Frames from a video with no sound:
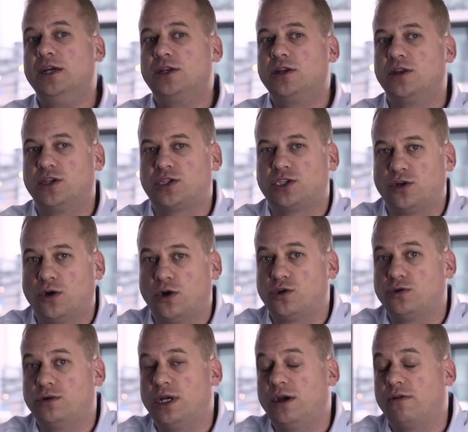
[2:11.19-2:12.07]
to the
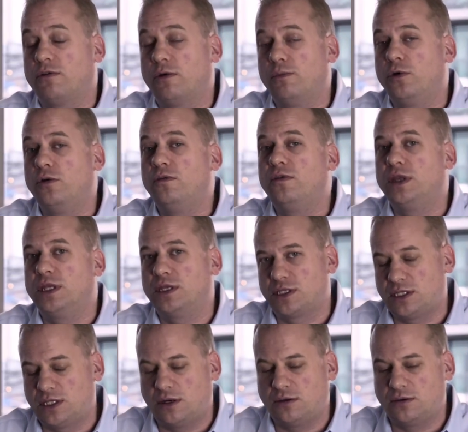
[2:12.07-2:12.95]
surgery of removing the
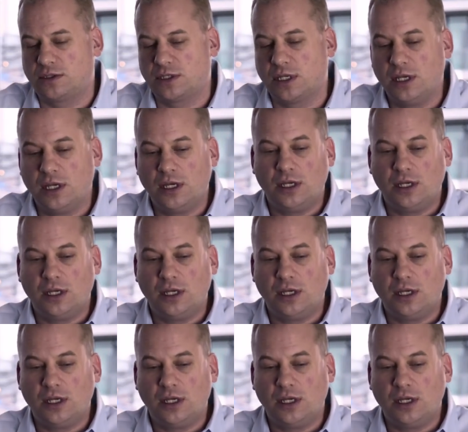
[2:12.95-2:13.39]
stones.